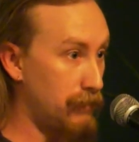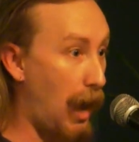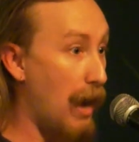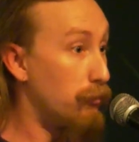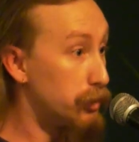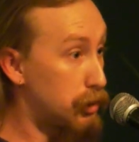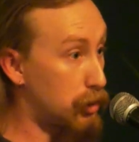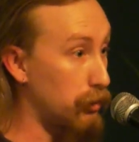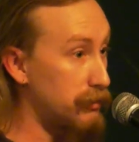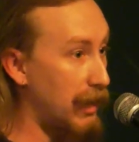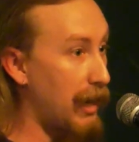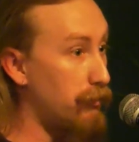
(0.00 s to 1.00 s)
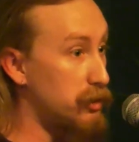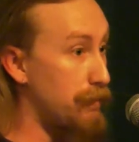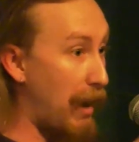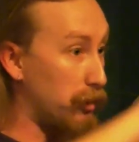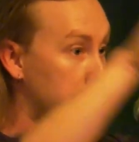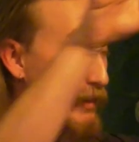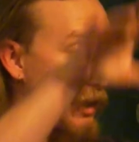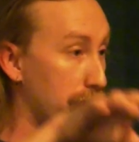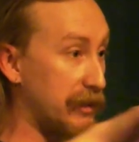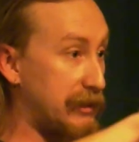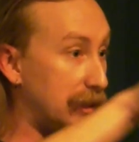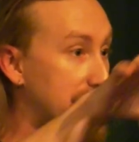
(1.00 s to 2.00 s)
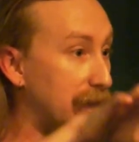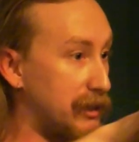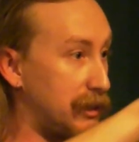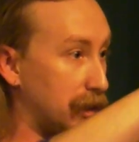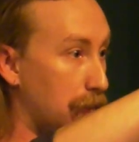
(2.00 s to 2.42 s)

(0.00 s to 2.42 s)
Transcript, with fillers: I was certain that I was about to become a statistic,